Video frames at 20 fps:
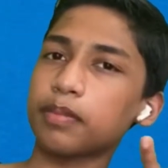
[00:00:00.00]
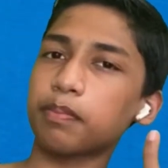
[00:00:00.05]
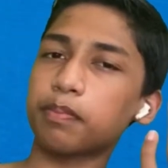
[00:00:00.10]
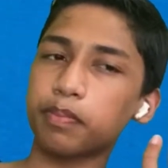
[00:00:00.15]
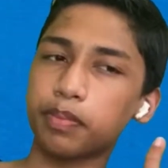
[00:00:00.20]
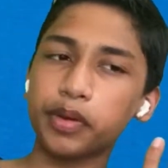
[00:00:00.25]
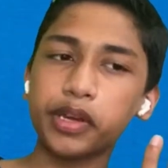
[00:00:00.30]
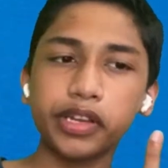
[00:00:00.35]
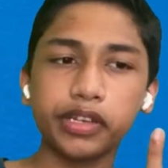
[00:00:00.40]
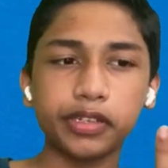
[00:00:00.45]

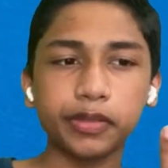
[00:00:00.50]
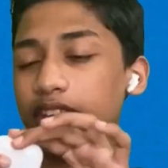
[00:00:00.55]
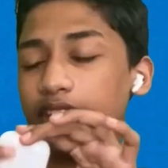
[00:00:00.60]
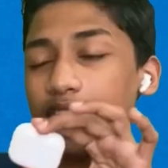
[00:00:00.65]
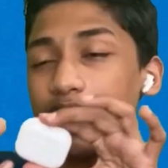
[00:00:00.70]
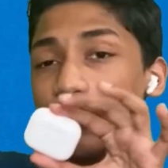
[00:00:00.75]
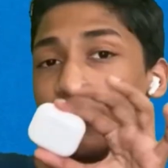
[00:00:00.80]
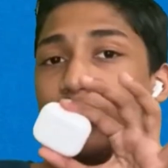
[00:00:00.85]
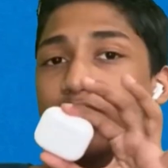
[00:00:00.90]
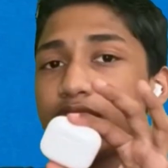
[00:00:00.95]
But
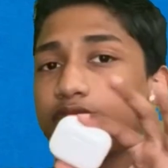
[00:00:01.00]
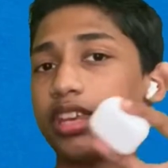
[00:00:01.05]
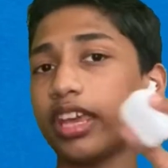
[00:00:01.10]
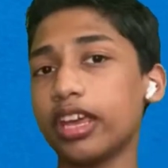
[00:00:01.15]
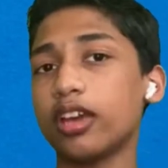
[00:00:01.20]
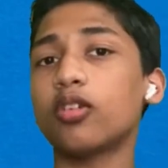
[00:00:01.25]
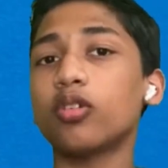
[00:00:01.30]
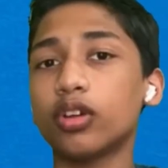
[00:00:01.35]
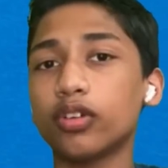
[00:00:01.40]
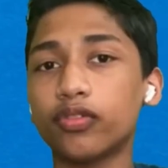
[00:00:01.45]
if they
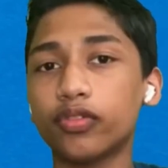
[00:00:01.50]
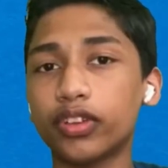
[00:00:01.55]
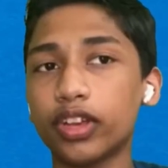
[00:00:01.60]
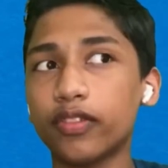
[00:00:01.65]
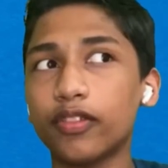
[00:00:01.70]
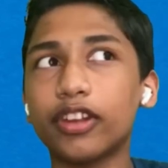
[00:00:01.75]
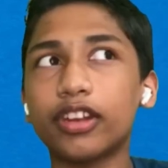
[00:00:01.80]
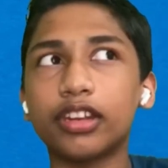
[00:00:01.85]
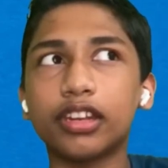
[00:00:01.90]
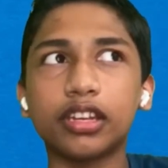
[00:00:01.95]
could have
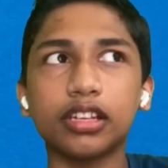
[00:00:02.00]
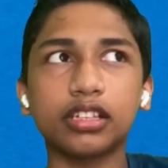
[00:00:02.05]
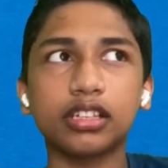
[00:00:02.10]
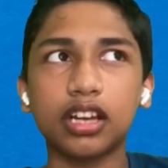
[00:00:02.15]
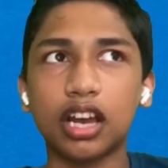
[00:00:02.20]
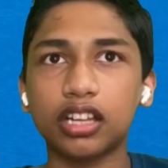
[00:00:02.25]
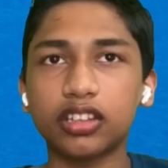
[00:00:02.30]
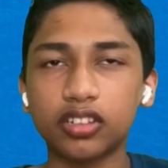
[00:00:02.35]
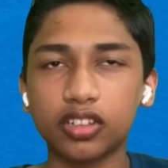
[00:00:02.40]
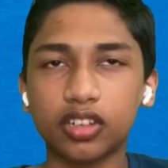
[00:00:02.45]
given
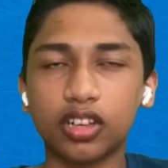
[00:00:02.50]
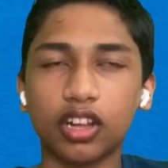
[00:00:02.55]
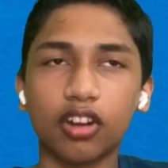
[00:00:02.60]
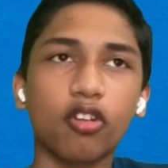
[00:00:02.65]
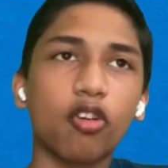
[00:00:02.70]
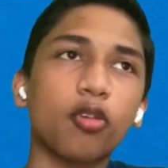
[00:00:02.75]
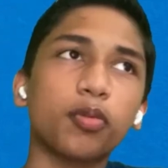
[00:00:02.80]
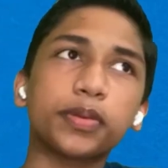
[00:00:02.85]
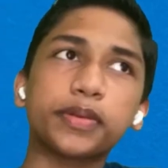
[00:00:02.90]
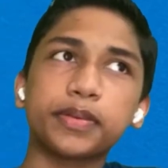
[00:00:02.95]
other color
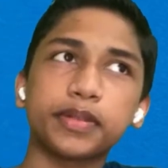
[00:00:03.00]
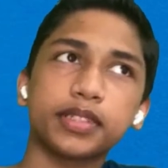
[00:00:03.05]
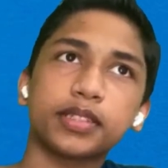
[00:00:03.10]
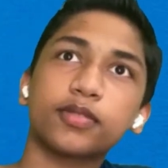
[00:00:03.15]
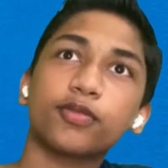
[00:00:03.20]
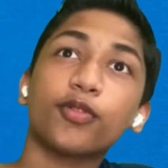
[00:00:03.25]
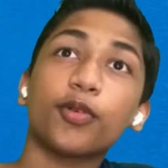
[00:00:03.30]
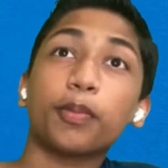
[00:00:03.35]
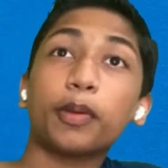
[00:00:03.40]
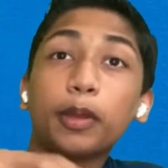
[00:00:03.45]
options
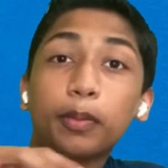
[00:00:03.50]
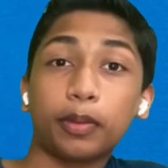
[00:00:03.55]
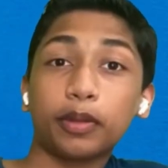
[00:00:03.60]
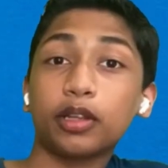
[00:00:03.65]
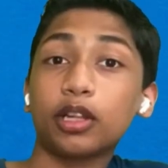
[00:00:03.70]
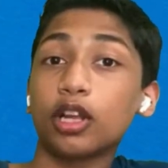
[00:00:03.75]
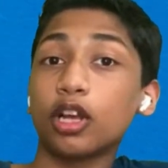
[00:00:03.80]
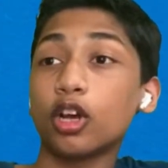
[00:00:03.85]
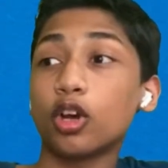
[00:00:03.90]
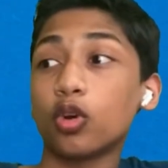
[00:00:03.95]
for
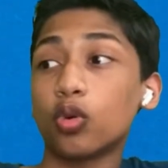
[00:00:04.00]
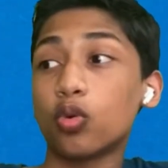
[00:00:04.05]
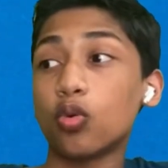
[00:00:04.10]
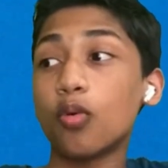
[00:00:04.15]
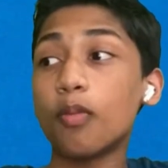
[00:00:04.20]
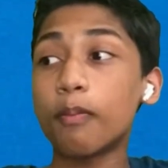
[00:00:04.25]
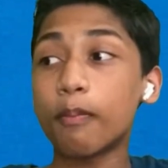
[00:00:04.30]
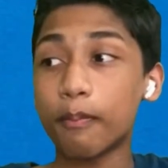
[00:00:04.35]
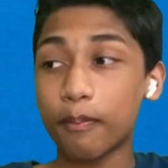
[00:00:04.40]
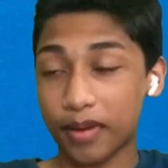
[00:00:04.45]
people who
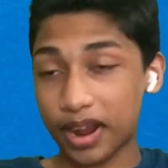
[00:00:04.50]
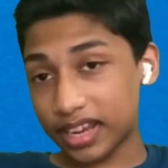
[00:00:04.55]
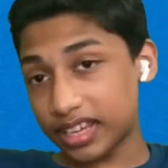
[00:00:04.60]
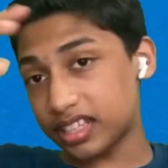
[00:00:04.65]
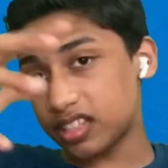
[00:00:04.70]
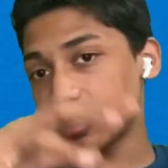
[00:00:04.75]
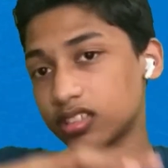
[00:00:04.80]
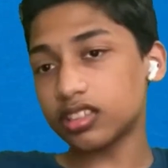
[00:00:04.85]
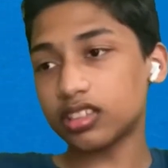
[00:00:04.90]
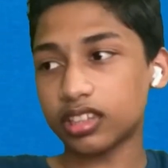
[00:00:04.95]

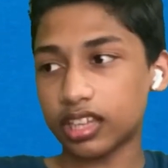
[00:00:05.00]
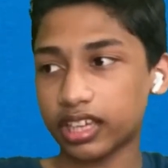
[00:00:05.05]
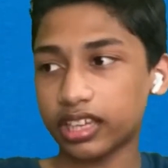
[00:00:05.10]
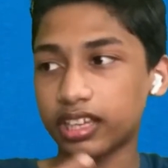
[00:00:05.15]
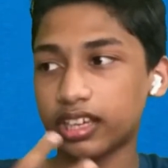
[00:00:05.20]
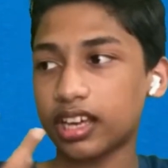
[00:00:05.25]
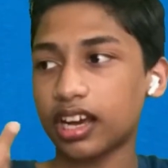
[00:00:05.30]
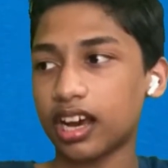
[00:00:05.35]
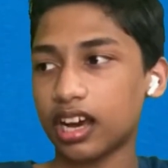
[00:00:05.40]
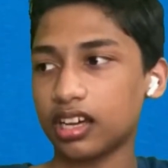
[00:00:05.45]
might
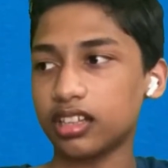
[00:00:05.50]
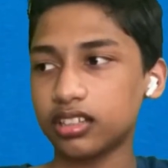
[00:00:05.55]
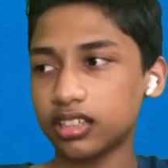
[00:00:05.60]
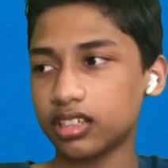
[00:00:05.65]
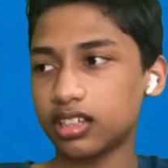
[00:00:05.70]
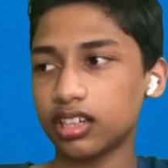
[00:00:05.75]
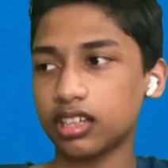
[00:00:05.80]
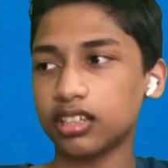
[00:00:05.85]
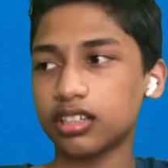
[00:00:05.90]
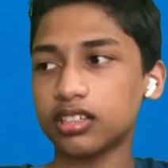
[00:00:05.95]
like other
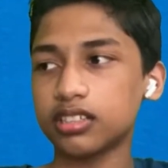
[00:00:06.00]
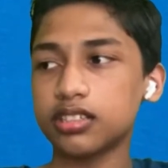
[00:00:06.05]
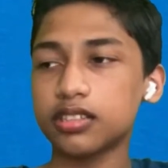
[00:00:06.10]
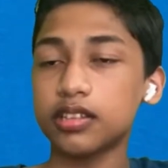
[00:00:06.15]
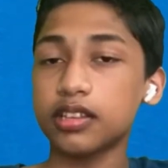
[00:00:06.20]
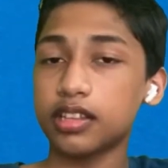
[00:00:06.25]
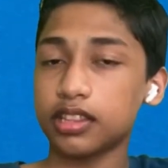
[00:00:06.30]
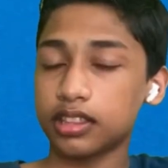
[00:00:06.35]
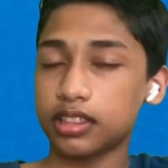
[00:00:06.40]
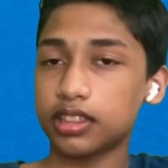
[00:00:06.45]
colors,
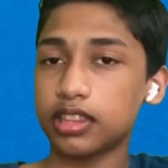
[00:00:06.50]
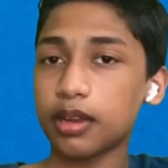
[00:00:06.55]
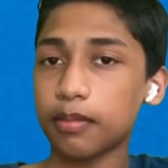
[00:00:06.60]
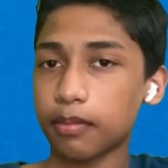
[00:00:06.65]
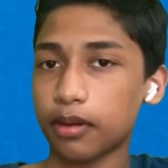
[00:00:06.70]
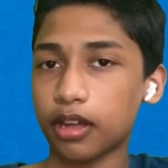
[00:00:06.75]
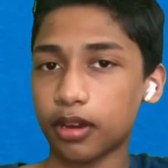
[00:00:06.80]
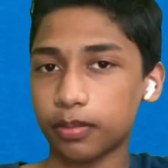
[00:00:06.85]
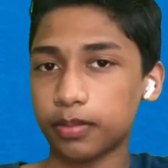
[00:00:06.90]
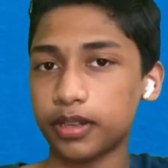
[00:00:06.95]
that
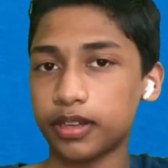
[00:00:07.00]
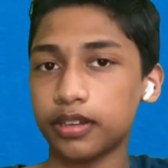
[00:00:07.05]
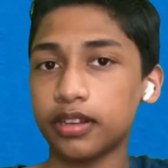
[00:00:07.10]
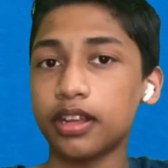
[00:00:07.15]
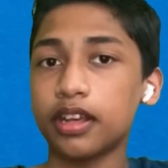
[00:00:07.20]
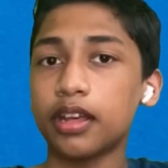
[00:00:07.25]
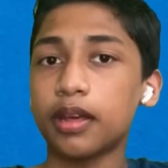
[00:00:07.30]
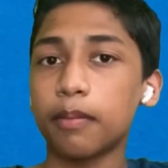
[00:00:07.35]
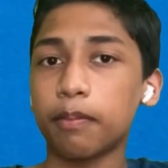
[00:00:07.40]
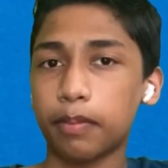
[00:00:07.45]
might have been
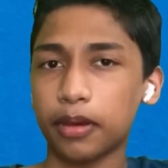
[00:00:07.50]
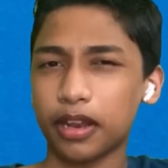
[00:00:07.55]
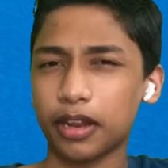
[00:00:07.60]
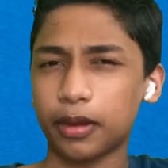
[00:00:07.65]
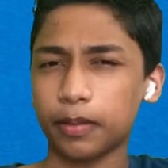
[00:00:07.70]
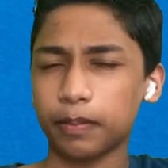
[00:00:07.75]
better.